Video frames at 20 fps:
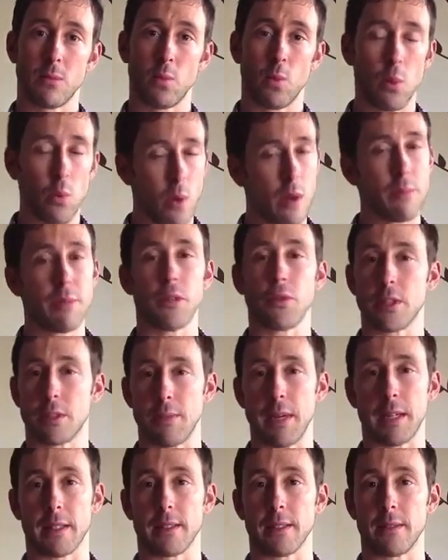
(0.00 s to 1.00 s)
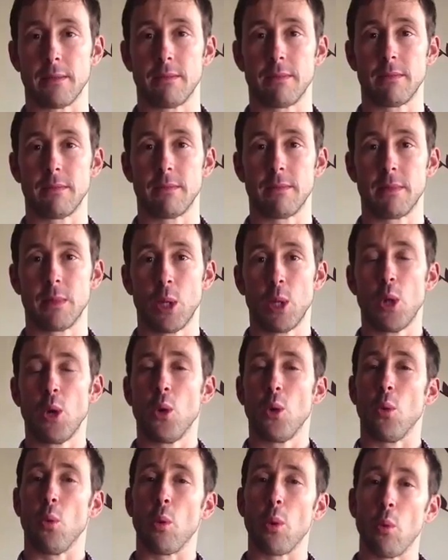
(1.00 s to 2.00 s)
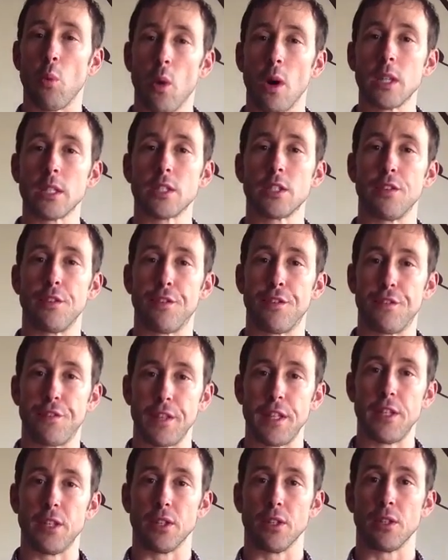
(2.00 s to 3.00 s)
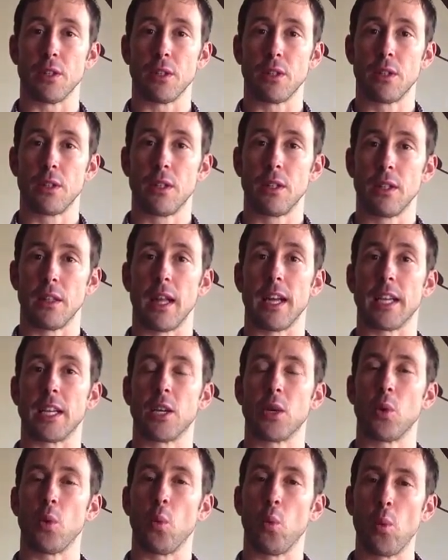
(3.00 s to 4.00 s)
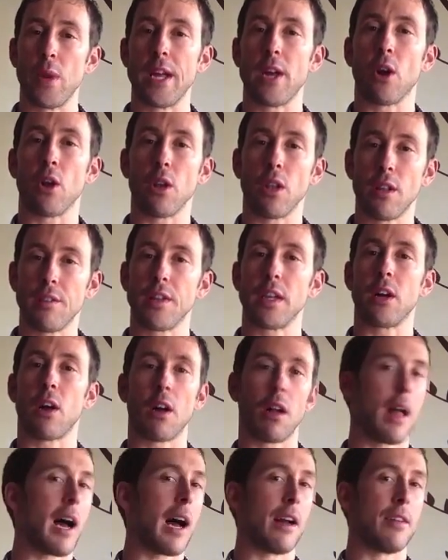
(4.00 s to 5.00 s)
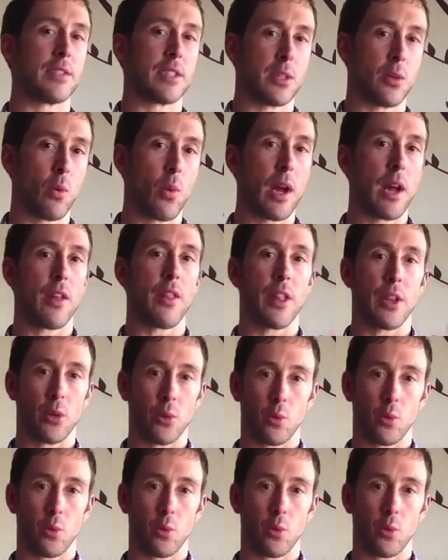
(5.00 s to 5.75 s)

we want to be respected. We want to feel like we are living our lives in a way that